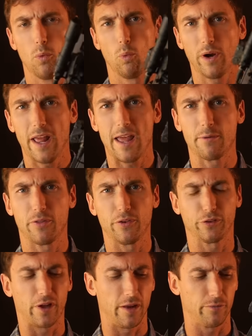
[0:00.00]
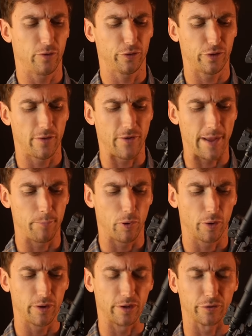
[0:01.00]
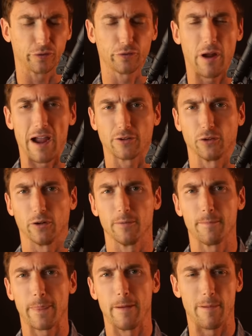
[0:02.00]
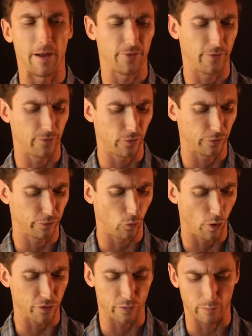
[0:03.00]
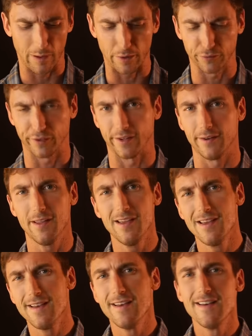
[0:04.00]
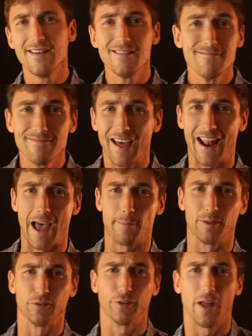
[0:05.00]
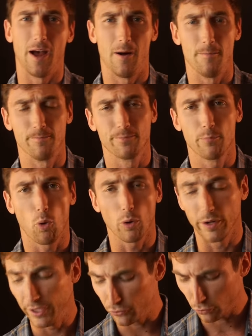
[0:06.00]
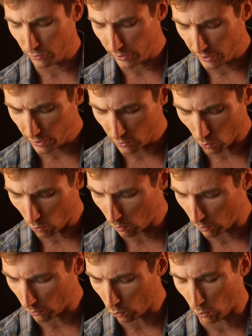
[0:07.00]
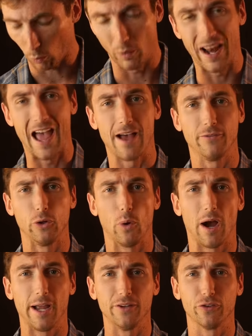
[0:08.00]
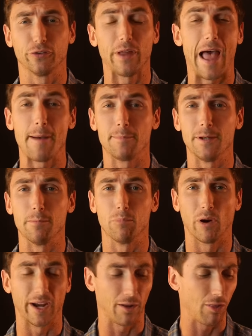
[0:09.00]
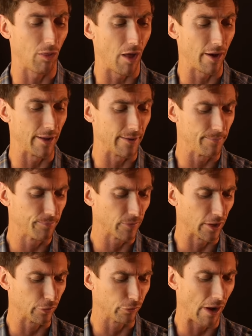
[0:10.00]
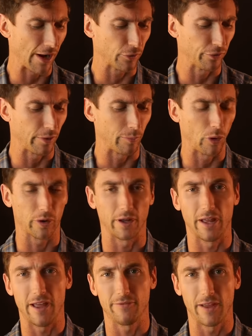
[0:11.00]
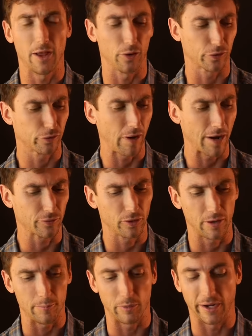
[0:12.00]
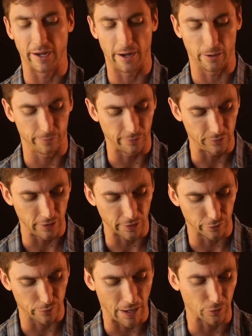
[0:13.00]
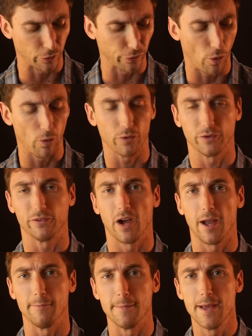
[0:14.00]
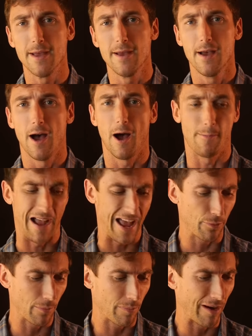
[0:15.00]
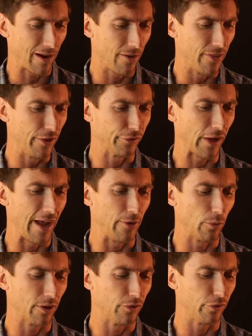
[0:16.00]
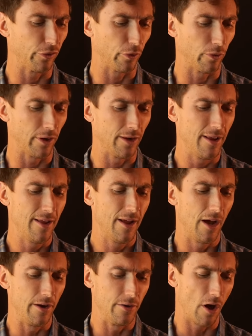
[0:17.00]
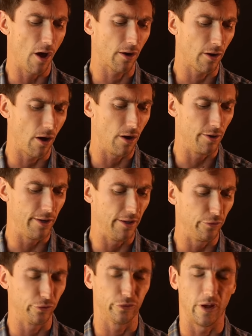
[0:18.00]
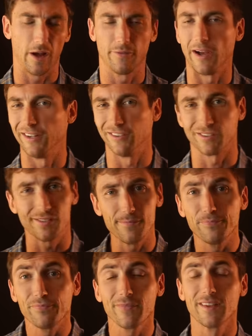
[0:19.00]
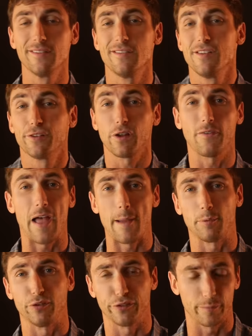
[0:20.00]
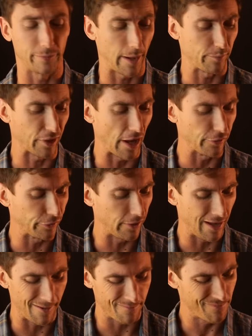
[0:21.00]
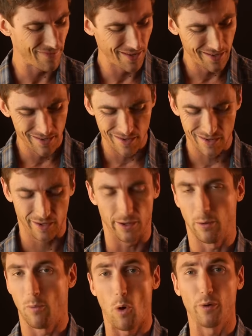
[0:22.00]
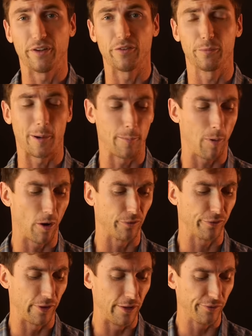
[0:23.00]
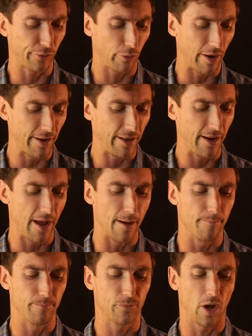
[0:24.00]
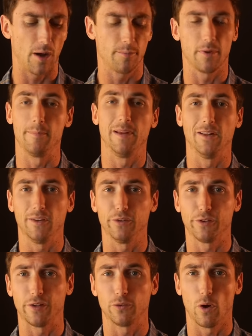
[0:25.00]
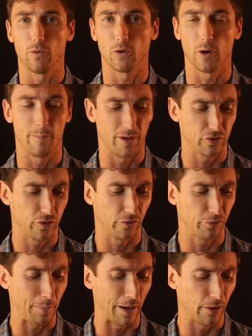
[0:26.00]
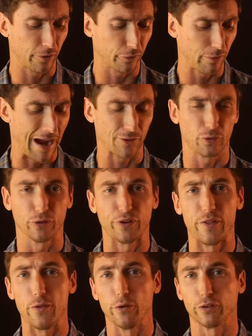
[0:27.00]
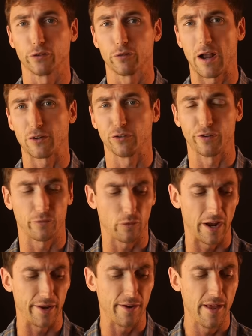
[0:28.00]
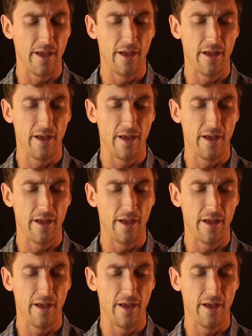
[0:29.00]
what I had with this gun, first off, I broke an extractor about the first 400 rounds in. That happens. Um, poor heat treating or, or what have you. I just happened to break a lot of extractors. I broke a FAL extractor. I break AR-15 extractors all the time. Um, I had one break on this. I don't consider it a knock on his stuff. I just, stuff happens sometimes, guys. Um, you know, always have spare parts. To his credit, um, Tom immediately sent over a bunch of spare extractors, and those extractors have ran